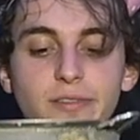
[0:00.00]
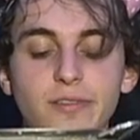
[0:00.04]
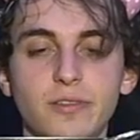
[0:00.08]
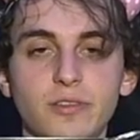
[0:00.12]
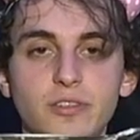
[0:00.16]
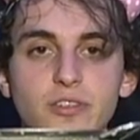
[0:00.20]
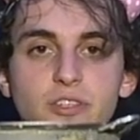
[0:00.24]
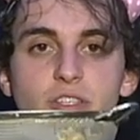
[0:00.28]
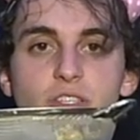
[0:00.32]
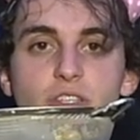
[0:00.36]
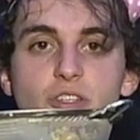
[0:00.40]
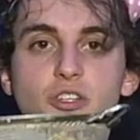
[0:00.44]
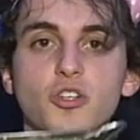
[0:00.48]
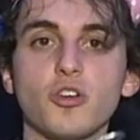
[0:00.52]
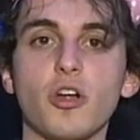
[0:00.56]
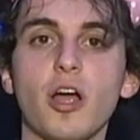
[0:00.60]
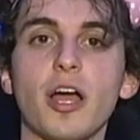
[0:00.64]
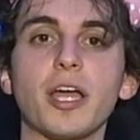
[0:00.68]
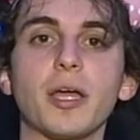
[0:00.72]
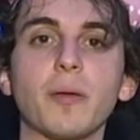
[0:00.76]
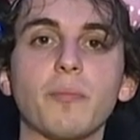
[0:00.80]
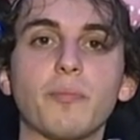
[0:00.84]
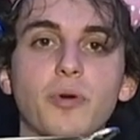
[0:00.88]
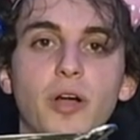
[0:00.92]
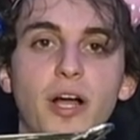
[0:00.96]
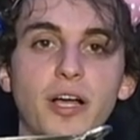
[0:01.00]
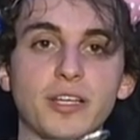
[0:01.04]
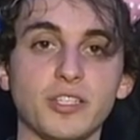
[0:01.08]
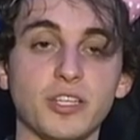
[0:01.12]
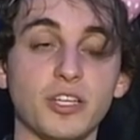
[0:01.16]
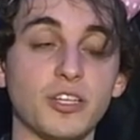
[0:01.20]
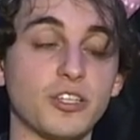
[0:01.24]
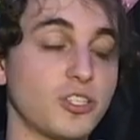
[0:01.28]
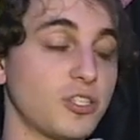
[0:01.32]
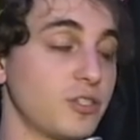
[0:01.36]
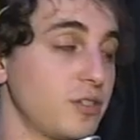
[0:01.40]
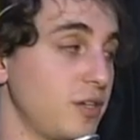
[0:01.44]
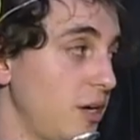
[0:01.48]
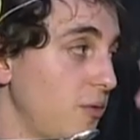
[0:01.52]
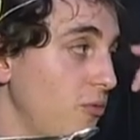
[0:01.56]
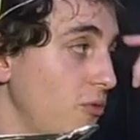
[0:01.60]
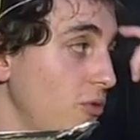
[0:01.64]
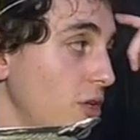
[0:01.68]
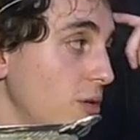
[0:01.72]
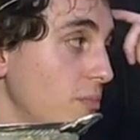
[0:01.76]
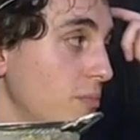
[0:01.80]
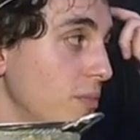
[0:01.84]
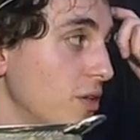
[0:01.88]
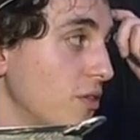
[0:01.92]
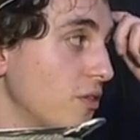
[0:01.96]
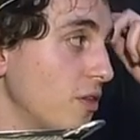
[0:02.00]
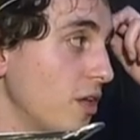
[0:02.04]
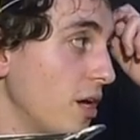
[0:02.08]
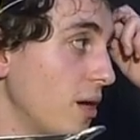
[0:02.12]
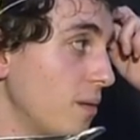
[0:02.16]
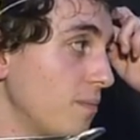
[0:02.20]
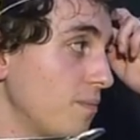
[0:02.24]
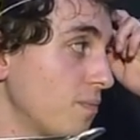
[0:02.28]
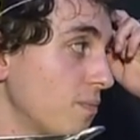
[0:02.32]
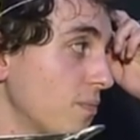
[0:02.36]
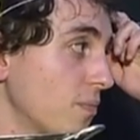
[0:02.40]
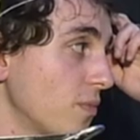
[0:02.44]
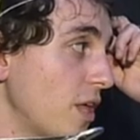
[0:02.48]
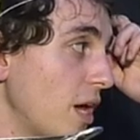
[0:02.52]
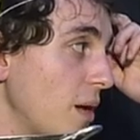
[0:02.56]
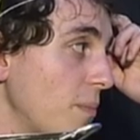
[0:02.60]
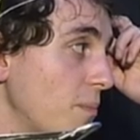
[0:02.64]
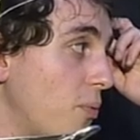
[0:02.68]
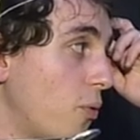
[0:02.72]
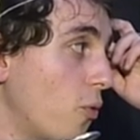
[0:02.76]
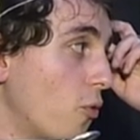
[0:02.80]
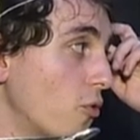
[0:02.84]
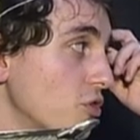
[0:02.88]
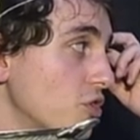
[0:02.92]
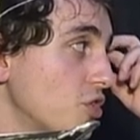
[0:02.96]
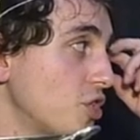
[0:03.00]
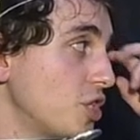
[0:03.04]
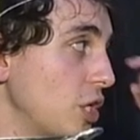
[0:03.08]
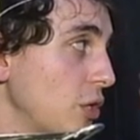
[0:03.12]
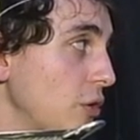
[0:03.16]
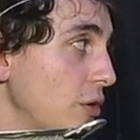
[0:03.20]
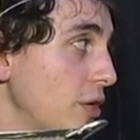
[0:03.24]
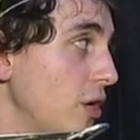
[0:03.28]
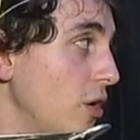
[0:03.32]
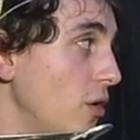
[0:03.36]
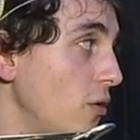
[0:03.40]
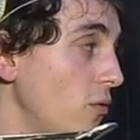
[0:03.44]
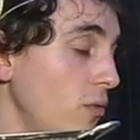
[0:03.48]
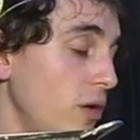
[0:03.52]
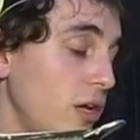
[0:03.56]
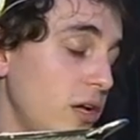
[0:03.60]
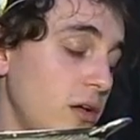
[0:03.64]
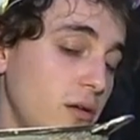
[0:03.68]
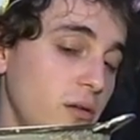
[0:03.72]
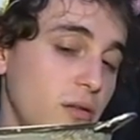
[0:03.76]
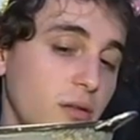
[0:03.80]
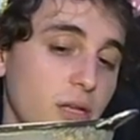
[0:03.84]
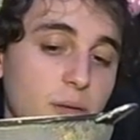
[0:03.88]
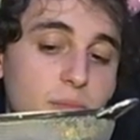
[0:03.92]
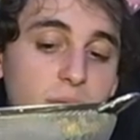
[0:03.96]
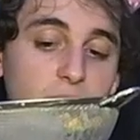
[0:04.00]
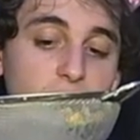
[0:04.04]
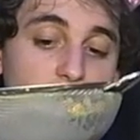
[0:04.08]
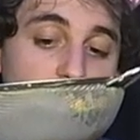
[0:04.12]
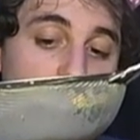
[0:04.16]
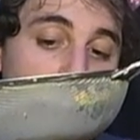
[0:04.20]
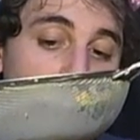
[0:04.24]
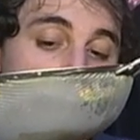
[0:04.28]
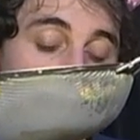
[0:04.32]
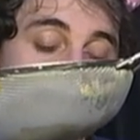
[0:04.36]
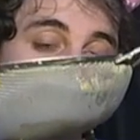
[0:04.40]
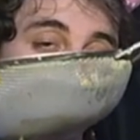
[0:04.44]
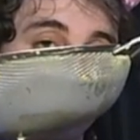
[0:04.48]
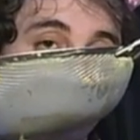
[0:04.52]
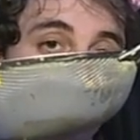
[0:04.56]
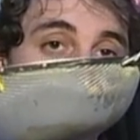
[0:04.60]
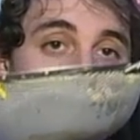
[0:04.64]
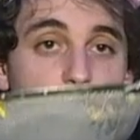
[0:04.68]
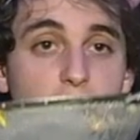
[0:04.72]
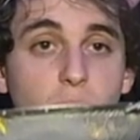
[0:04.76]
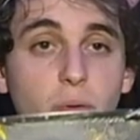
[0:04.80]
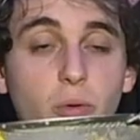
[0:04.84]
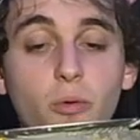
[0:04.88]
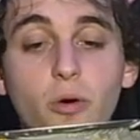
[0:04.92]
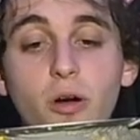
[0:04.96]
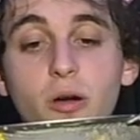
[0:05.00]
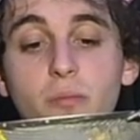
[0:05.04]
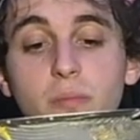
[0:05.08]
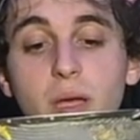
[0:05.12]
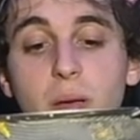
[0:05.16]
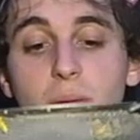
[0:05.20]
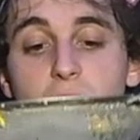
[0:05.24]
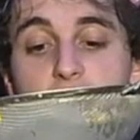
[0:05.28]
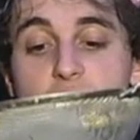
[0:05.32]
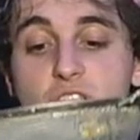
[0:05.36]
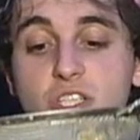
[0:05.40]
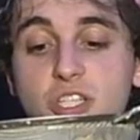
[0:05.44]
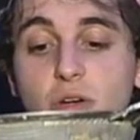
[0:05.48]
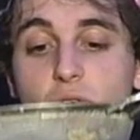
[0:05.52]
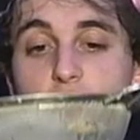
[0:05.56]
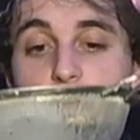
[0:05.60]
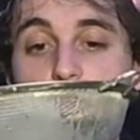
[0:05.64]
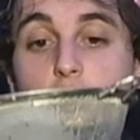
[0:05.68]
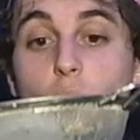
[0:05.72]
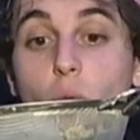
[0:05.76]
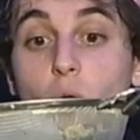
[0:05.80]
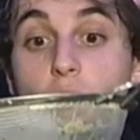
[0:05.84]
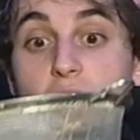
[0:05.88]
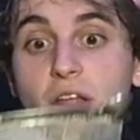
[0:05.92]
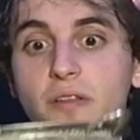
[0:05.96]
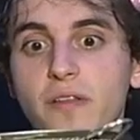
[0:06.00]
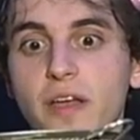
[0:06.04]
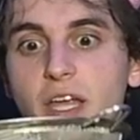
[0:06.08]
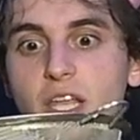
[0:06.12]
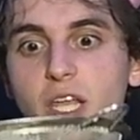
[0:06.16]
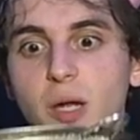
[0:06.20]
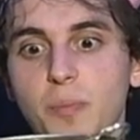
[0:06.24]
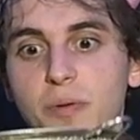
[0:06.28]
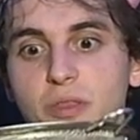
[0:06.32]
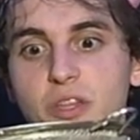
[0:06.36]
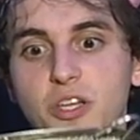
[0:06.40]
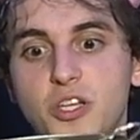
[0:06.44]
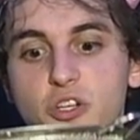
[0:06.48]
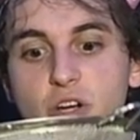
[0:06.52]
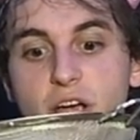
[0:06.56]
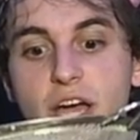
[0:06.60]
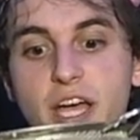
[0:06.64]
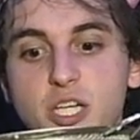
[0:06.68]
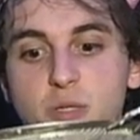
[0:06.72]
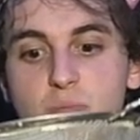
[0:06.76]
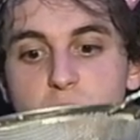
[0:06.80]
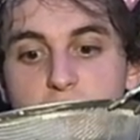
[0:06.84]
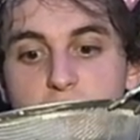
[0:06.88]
this is a trying process. I will admit that. That poor cereal. Well, I mean, I don't think it's very poor. Maybe the cereal wanted to end up in the trash.